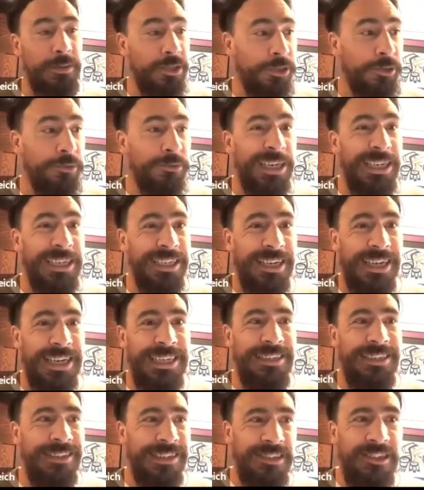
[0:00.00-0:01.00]
you're right.
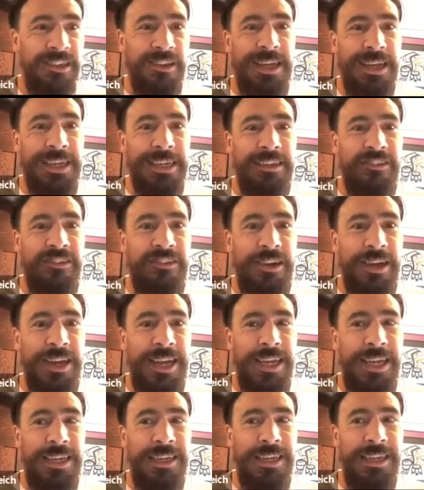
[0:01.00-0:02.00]
I did do that
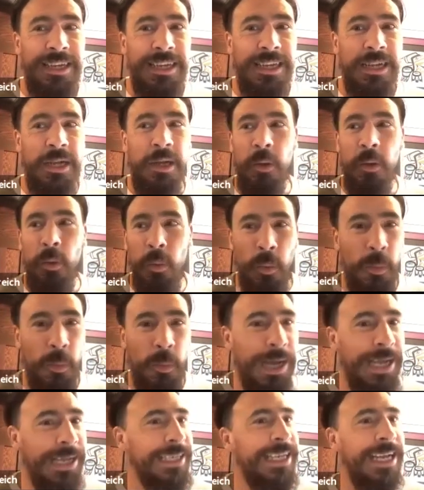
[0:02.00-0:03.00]
yesterday.
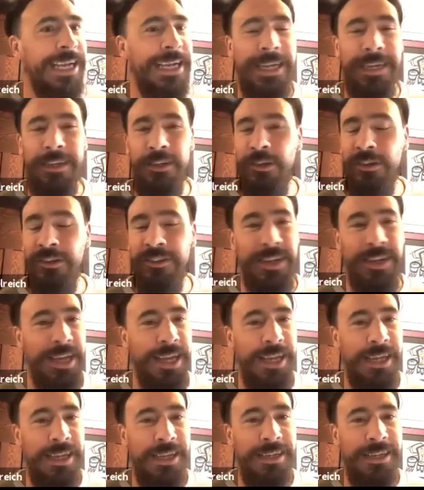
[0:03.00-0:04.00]
Why can't I do it
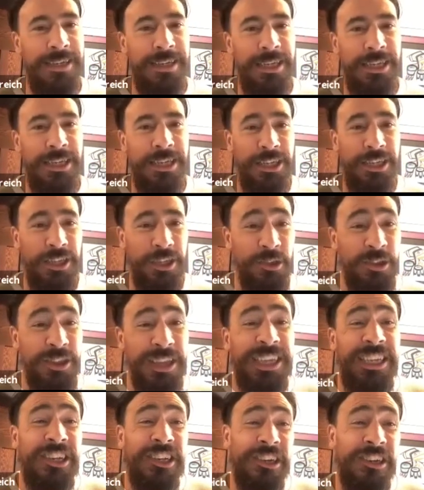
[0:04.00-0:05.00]
today? you
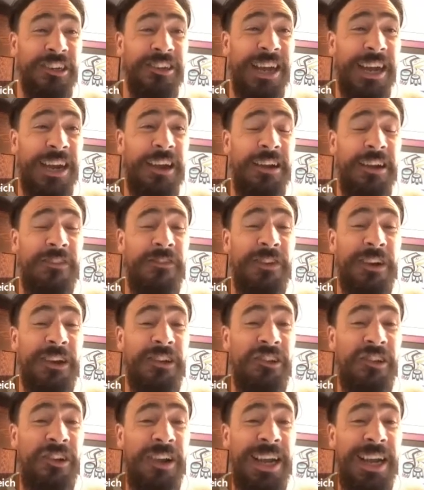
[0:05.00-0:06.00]
think you're tired and
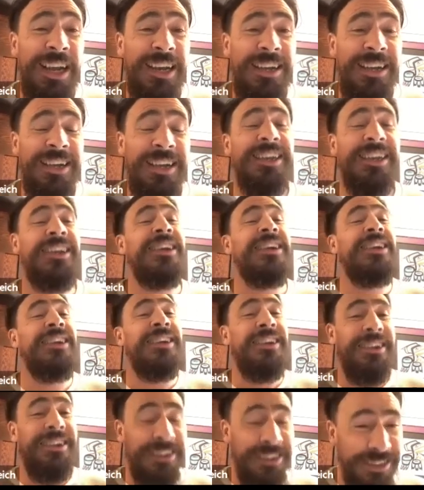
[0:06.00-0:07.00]
frustrated?
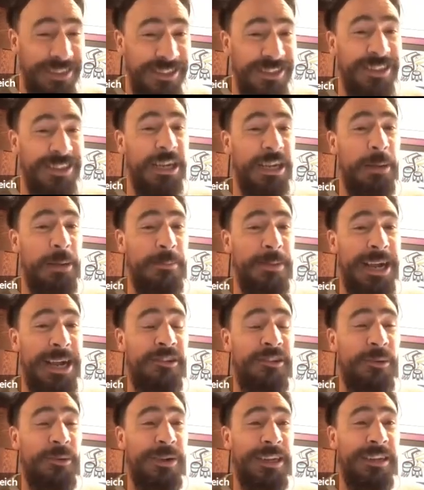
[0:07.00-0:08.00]
Mm-hmm.
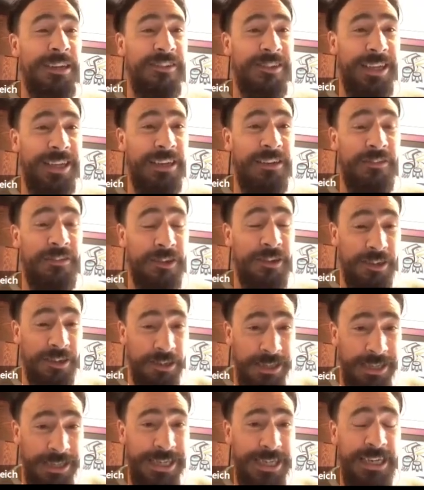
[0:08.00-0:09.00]
Imagine what it's like
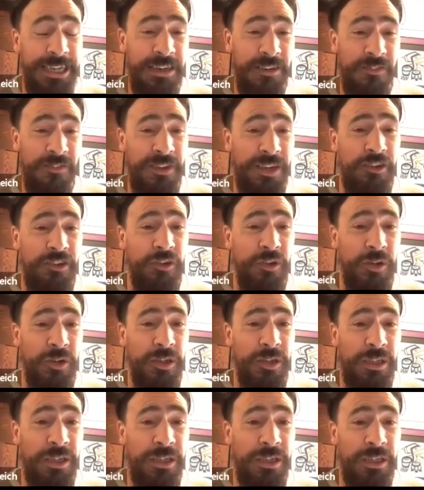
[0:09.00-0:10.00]
for an
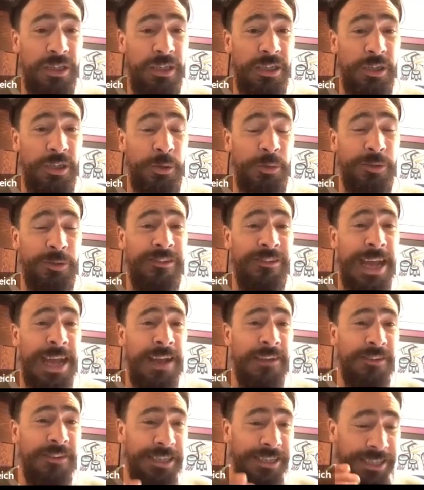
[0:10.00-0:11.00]
individual who is
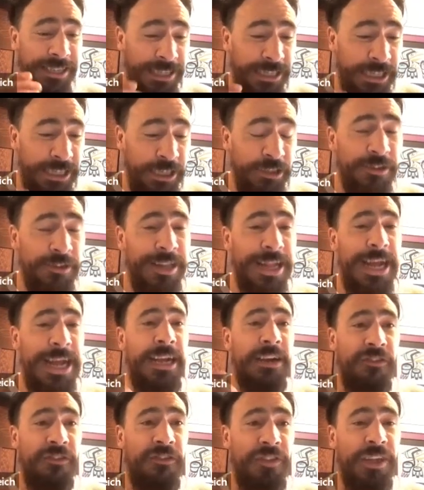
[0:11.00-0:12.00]
having to hear
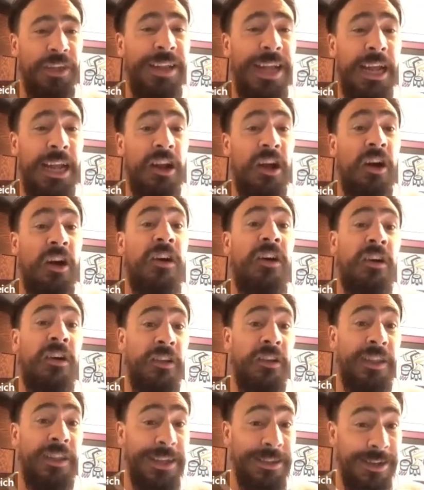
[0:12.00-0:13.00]
that and feel that
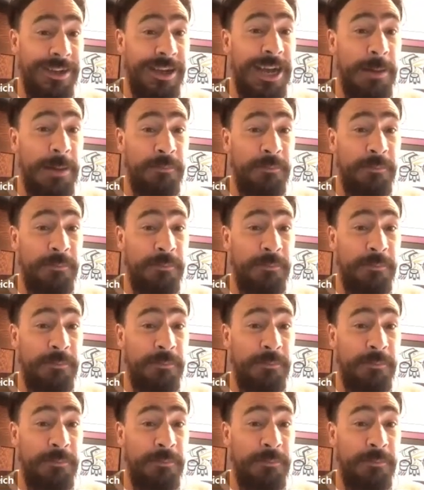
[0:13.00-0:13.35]
all the time, the